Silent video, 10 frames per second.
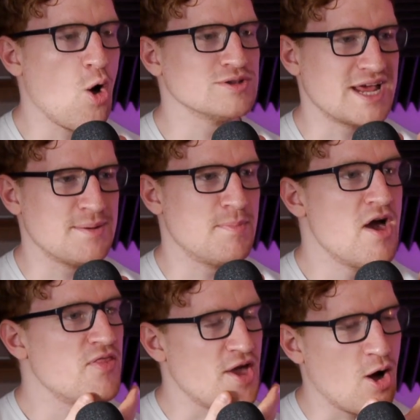that old comes into
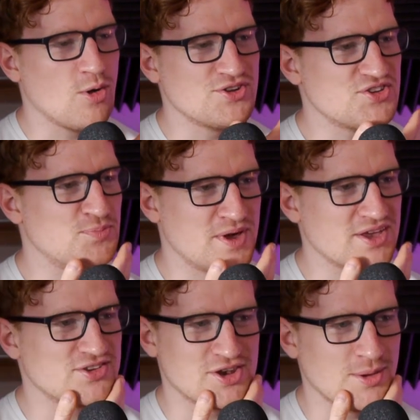it. The oldest,
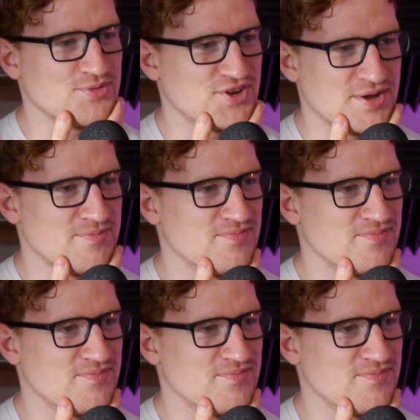biggest lobster.